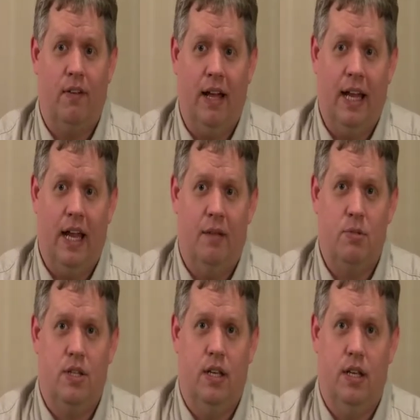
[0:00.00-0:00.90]
client
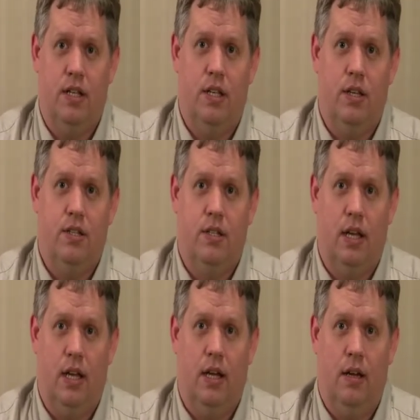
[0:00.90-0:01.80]
apps is
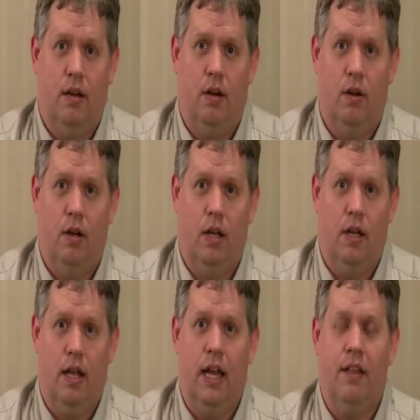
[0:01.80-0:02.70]
uh, uh,
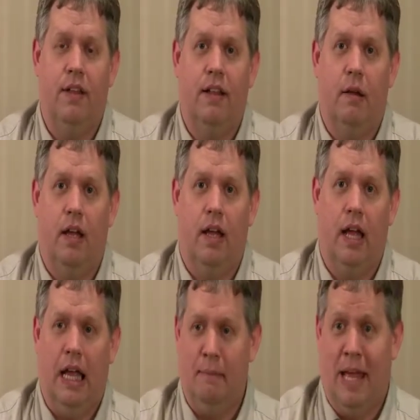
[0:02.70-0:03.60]
anything that
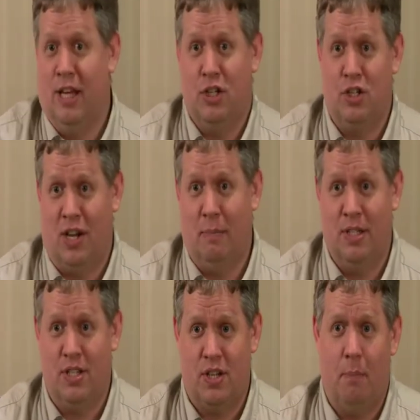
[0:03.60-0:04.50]
manages our
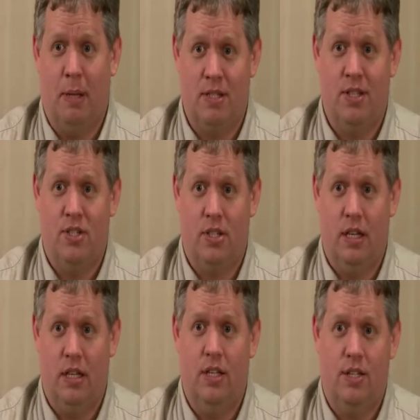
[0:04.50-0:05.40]
business. Our business
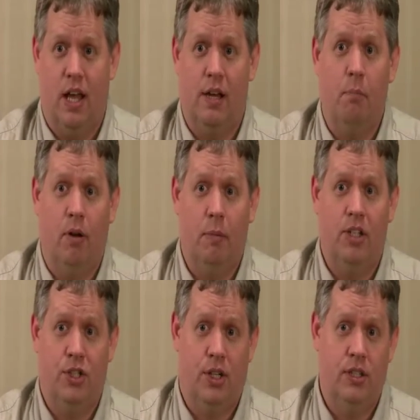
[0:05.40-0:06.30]
uh, is unemployment
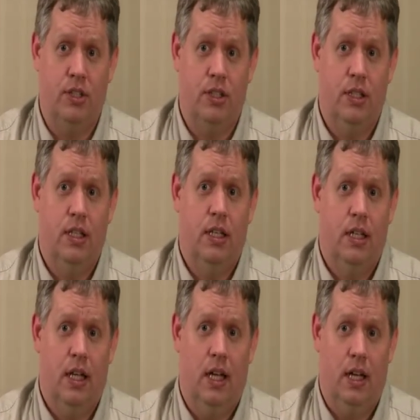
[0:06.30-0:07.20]
insurance
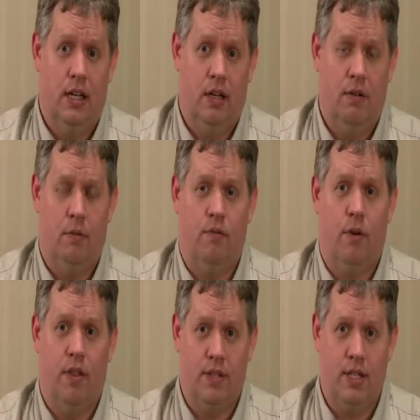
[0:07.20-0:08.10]
uh,
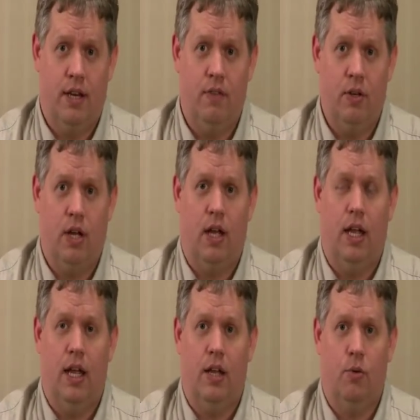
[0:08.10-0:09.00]
for the state of Utah,
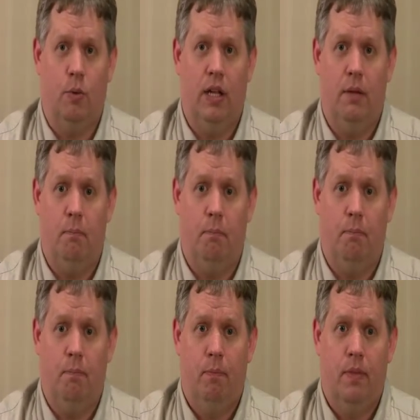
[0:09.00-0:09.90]
and we
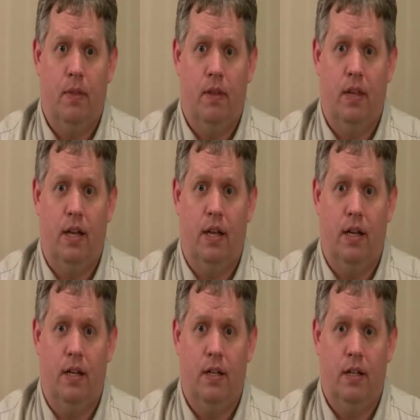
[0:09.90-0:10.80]

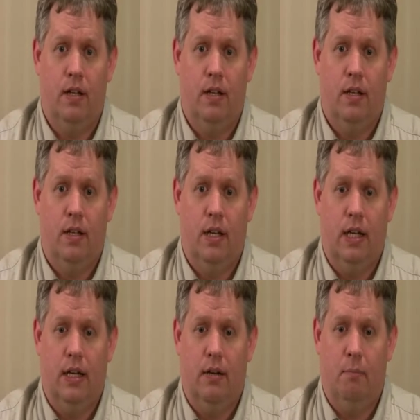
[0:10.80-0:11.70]
uh,
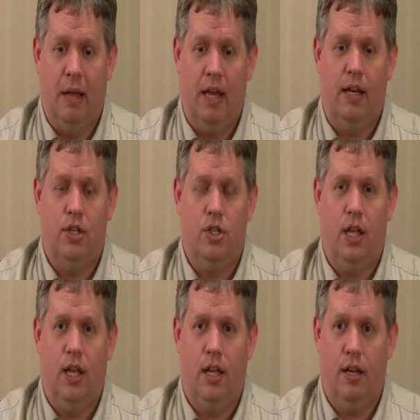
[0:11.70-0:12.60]
uh, manage
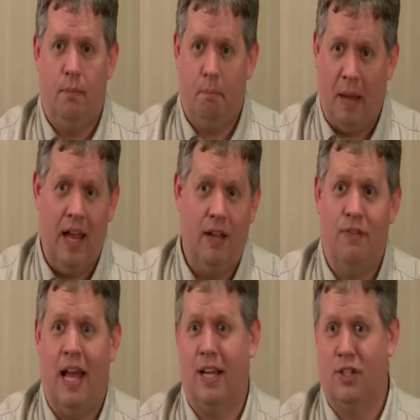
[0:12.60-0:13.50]
the paying
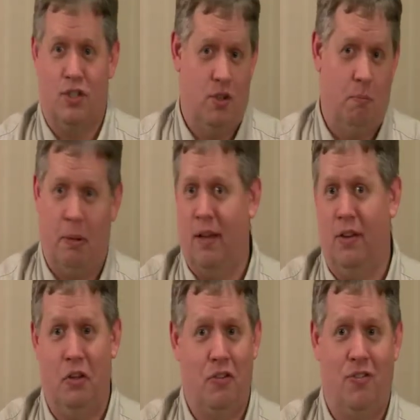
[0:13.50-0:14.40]
of taxes, so
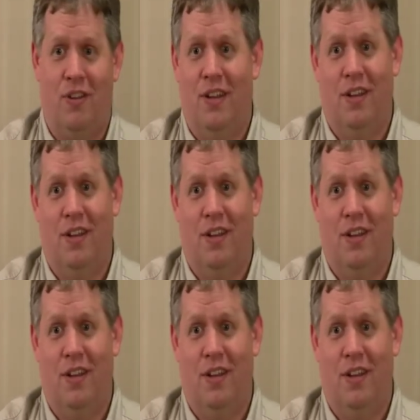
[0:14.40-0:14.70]
bills